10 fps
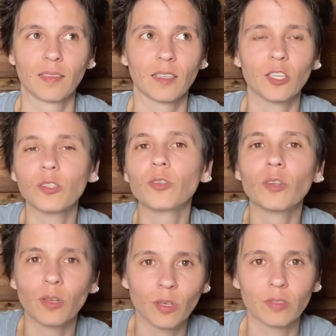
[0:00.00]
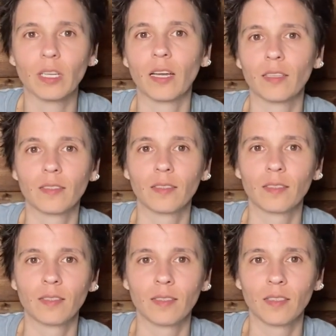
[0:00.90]
because you don't know that
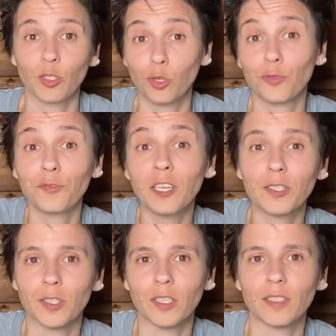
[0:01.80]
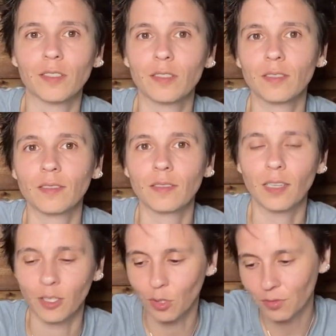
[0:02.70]
your fear does
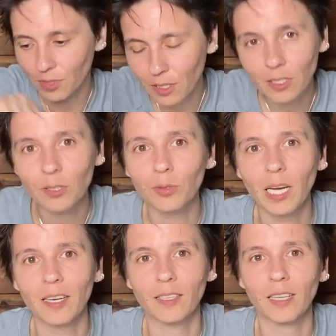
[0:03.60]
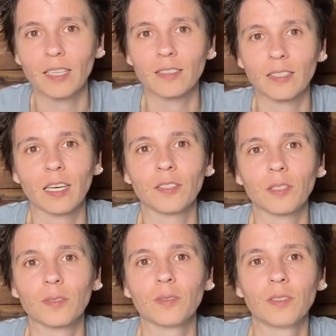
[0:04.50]
and your fear is creating that
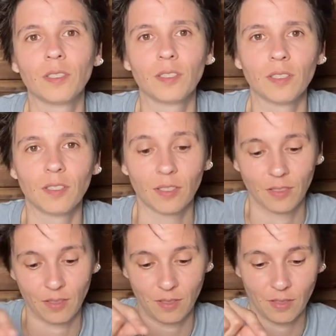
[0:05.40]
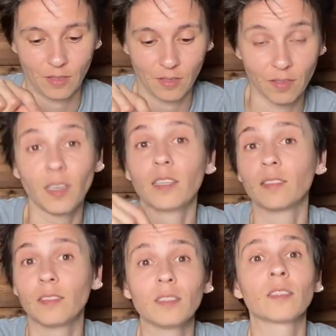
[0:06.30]
scenario
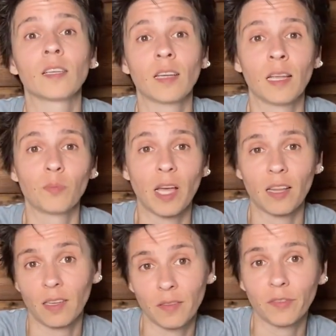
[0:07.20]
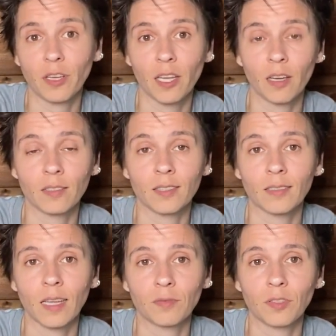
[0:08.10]
thus this is going to end bad if you hang on to
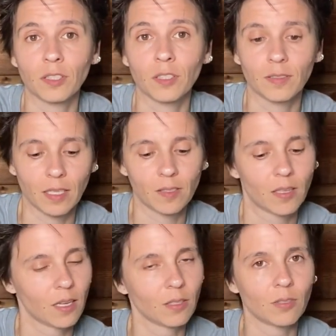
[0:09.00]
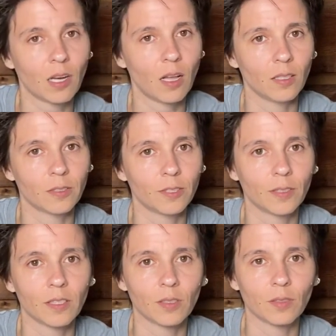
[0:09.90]
that fear that's not your knowledge
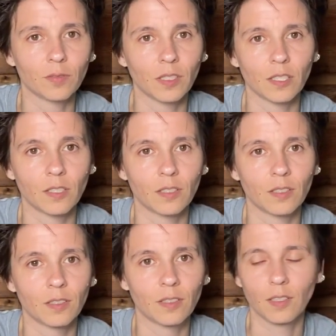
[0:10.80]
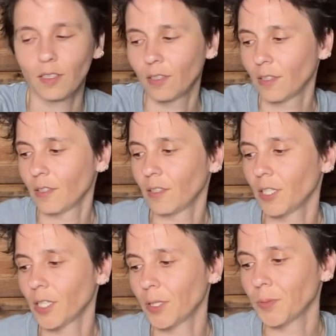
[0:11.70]
that's your fear
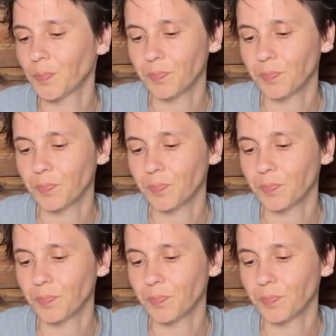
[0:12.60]
you know